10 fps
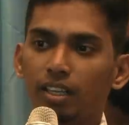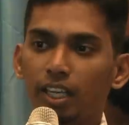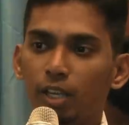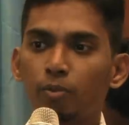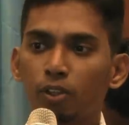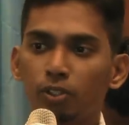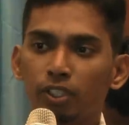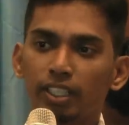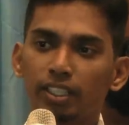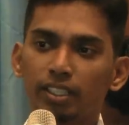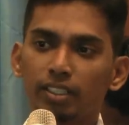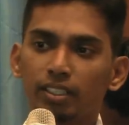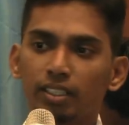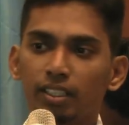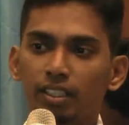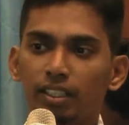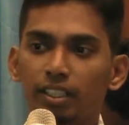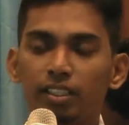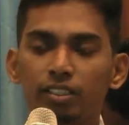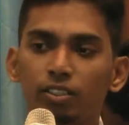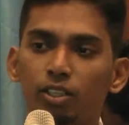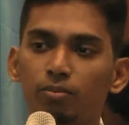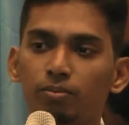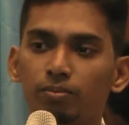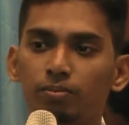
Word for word: He keep on shooting. He didn't stop.